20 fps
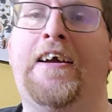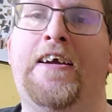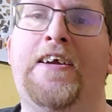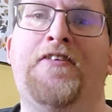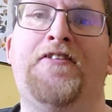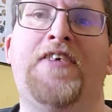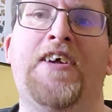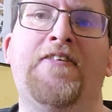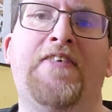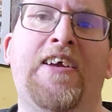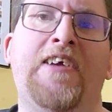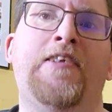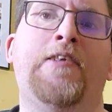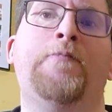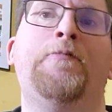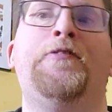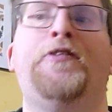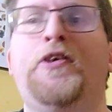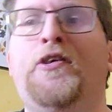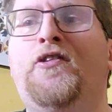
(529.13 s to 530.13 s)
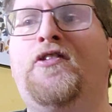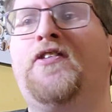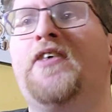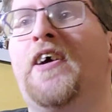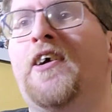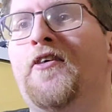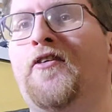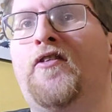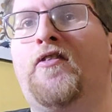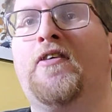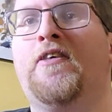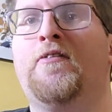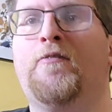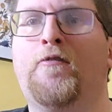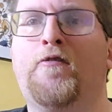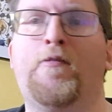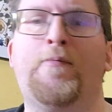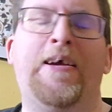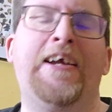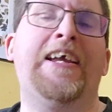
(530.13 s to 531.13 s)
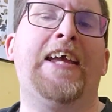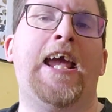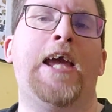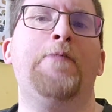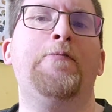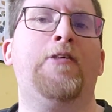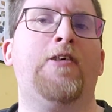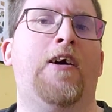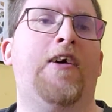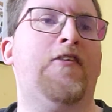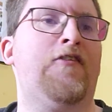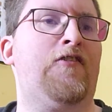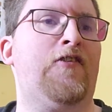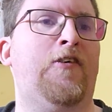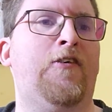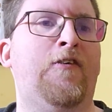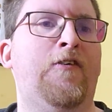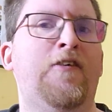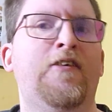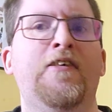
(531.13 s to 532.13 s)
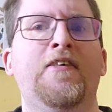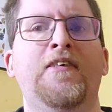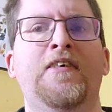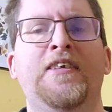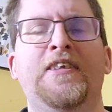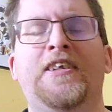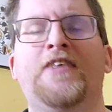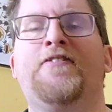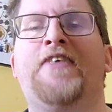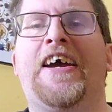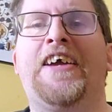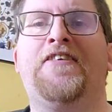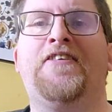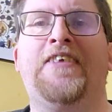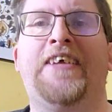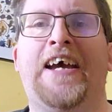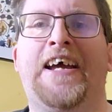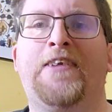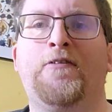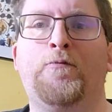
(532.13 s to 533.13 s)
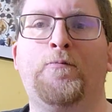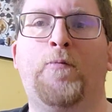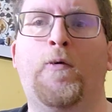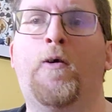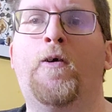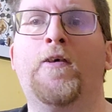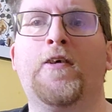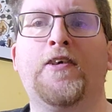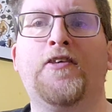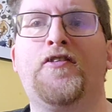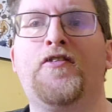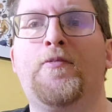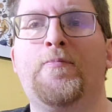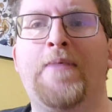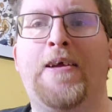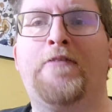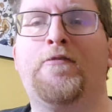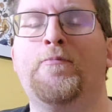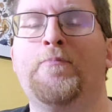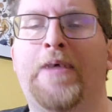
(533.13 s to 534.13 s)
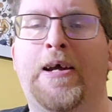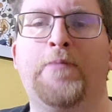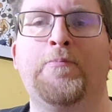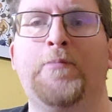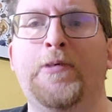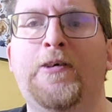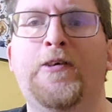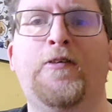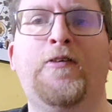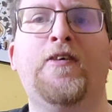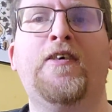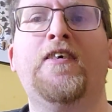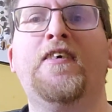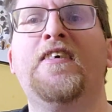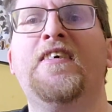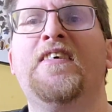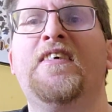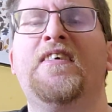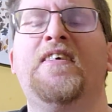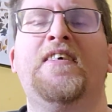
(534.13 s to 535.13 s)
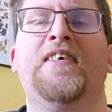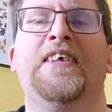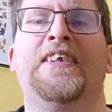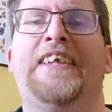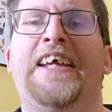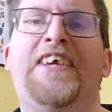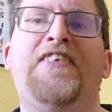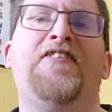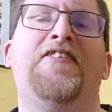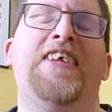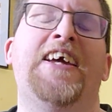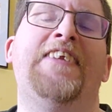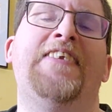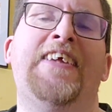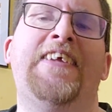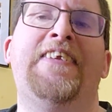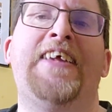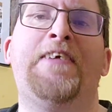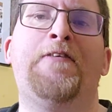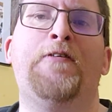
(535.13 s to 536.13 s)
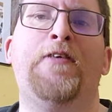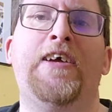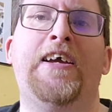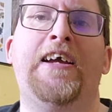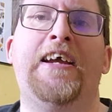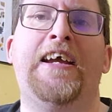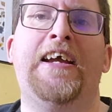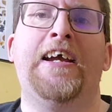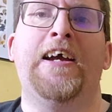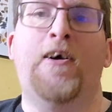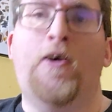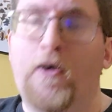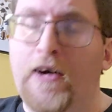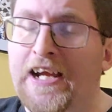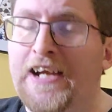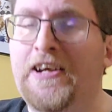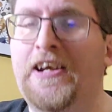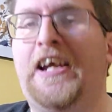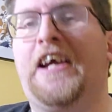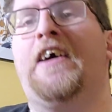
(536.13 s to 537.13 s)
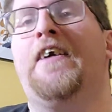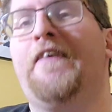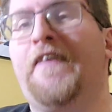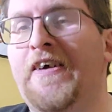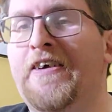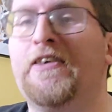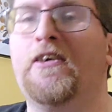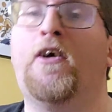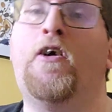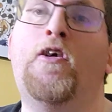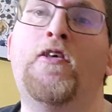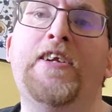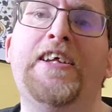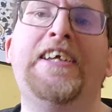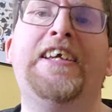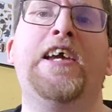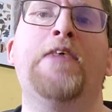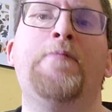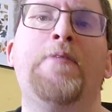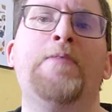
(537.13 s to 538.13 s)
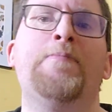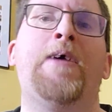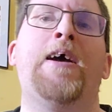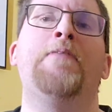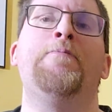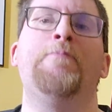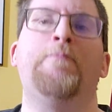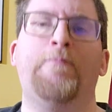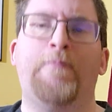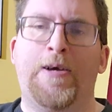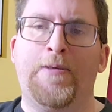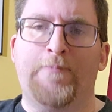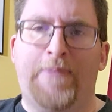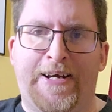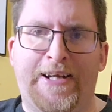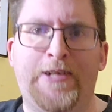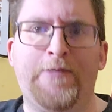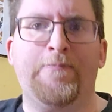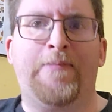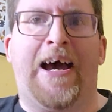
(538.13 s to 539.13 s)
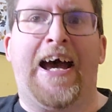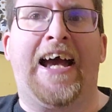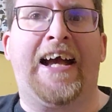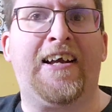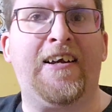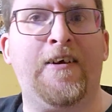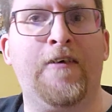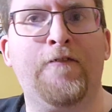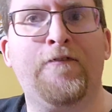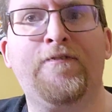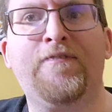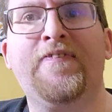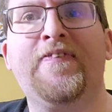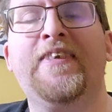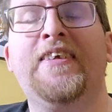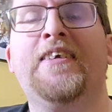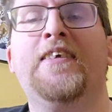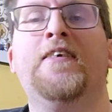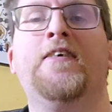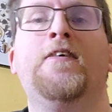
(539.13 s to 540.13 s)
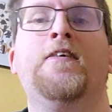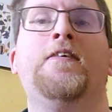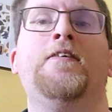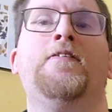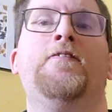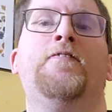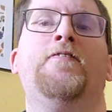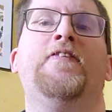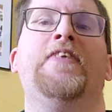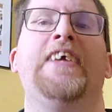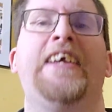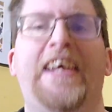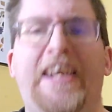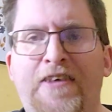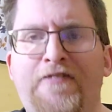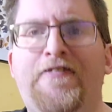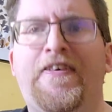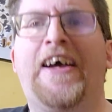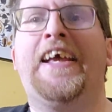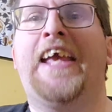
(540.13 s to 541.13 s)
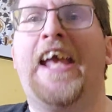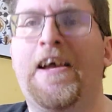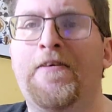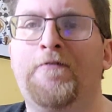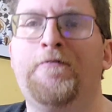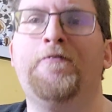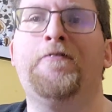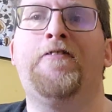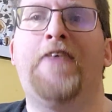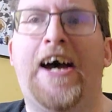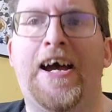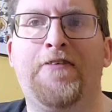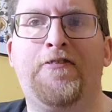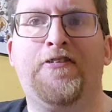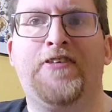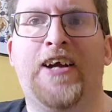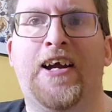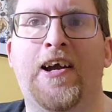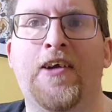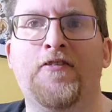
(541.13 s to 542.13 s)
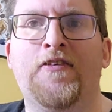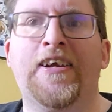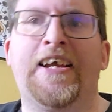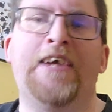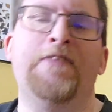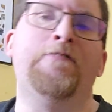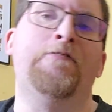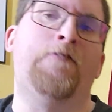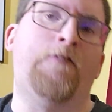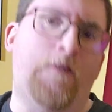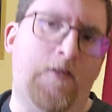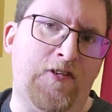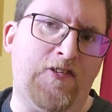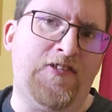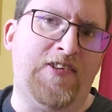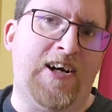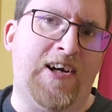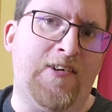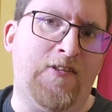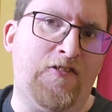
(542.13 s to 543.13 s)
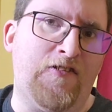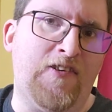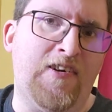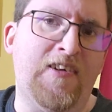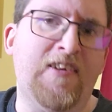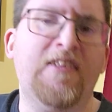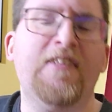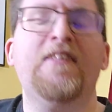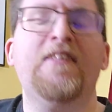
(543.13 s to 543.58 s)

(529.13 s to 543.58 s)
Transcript: instead of giving them 2 stars for my game console device that had boards made from bamboo, they said that they would only give me my money back if I gave them 5 stars. I gave them 4 stars,